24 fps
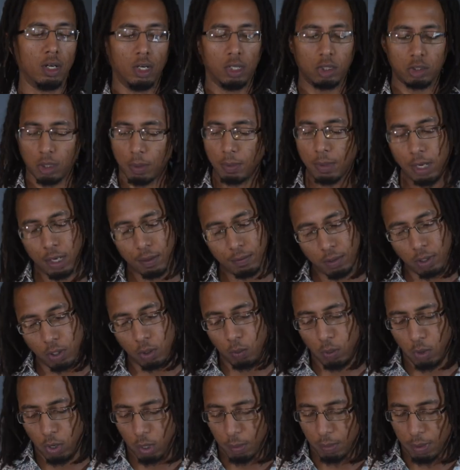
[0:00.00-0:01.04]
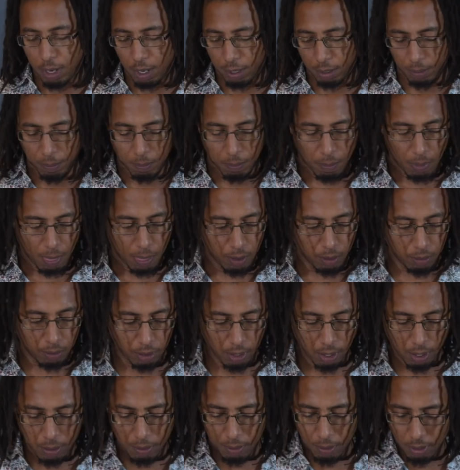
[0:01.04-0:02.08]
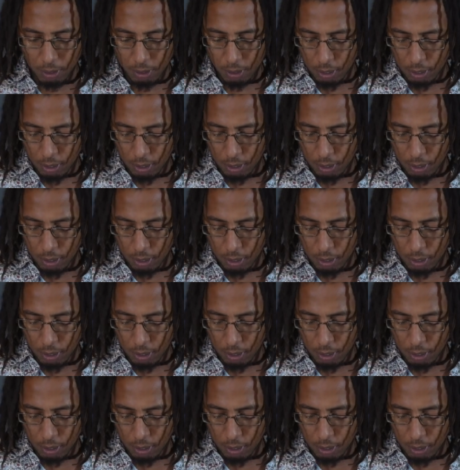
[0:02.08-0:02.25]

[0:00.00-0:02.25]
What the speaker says: so I'm not even gonna worry about it, okay?